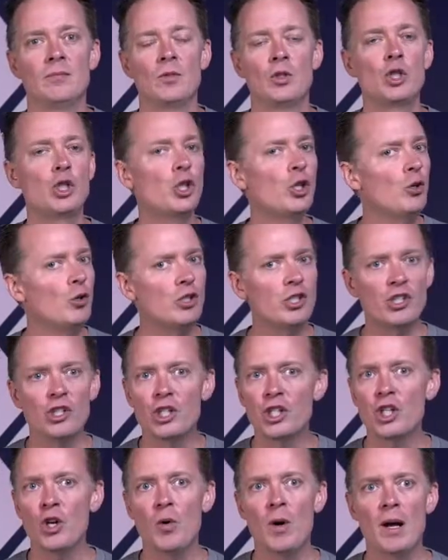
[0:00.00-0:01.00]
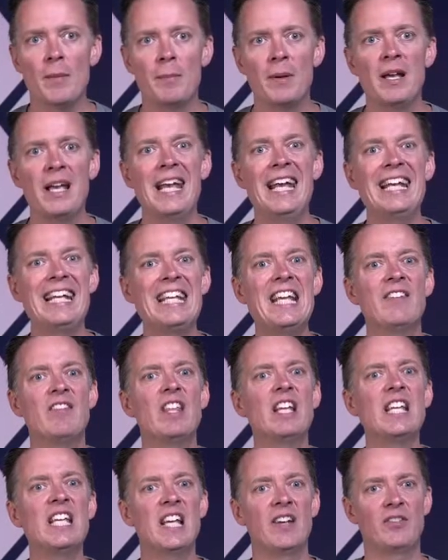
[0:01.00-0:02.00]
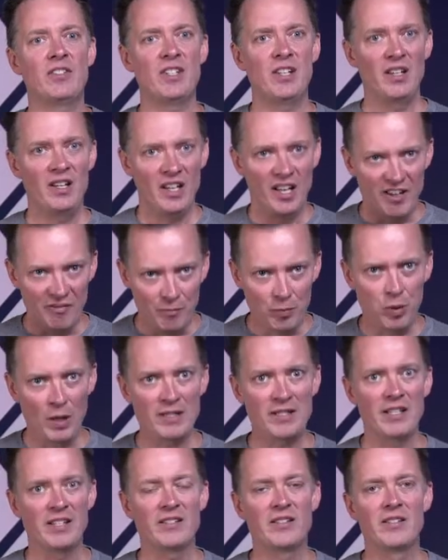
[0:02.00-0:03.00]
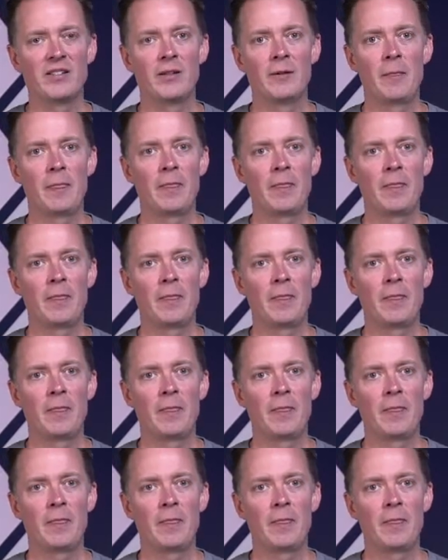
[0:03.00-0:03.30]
Choose to show up and give the gift of presence.